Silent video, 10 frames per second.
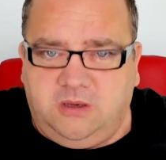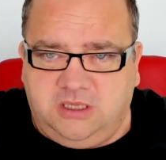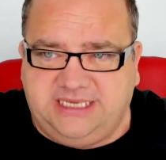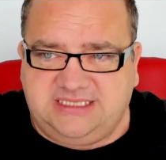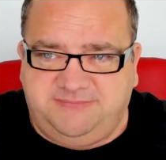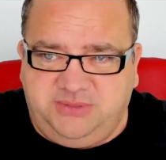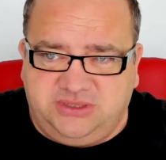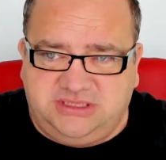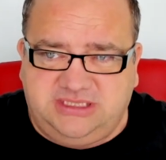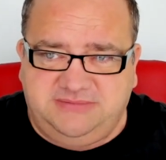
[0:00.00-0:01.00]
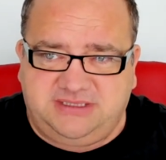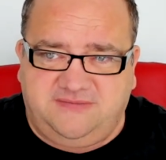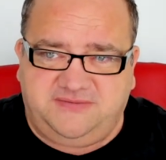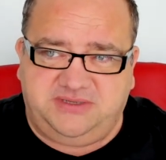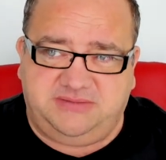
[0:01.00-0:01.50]
exposes
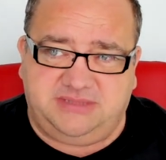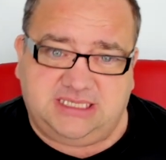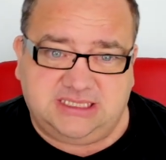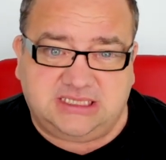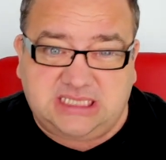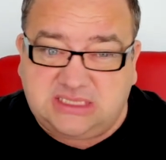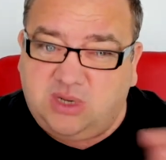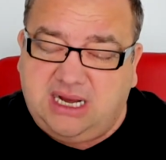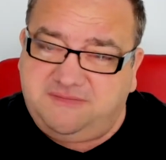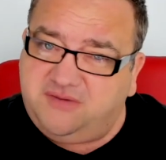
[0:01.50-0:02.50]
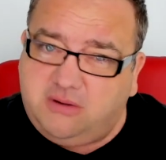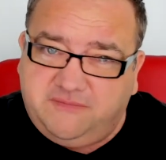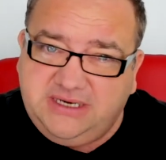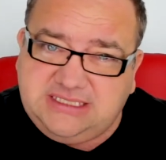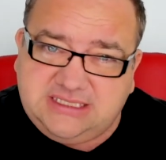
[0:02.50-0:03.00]
himself to Inter Milan. Because that's what I thought of
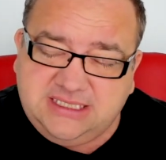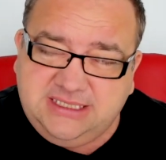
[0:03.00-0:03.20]
when it said,